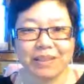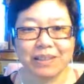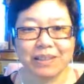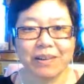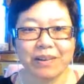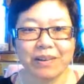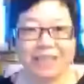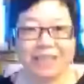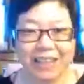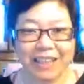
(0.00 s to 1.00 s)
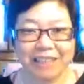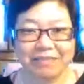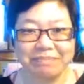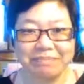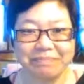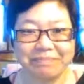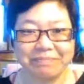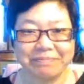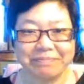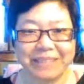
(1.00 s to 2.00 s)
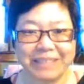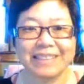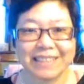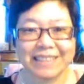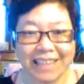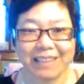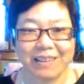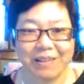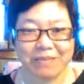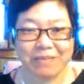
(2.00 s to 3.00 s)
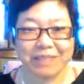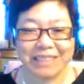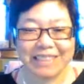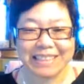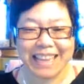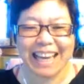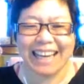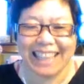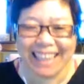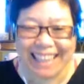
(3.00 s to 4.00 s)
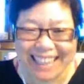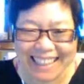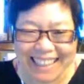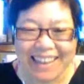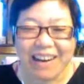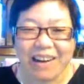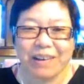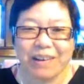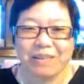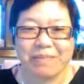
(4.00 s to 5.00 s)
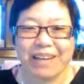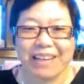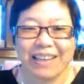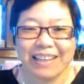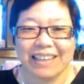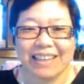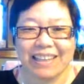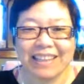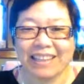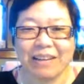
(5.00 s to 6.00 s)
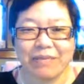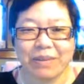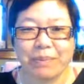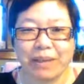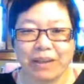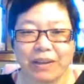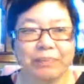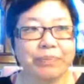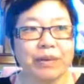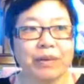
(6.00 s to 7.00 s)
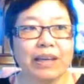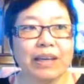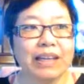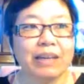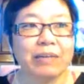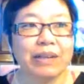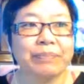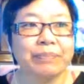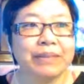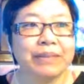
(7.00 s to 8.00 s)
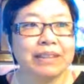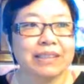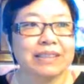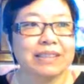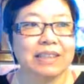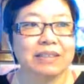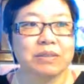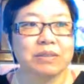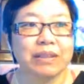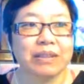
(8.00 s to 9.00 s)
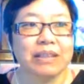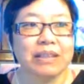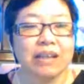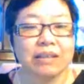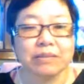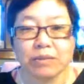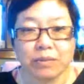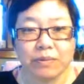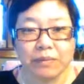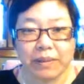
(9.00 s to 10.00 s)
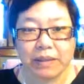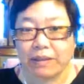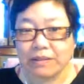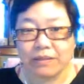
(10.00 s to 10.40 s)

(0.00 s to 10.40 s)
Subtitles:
there was a lot of sitting and sedativeness on the break. I feel bigger. Okay, anyway, that's a side story. So Swift Playgrounds, if you haven't heard of it,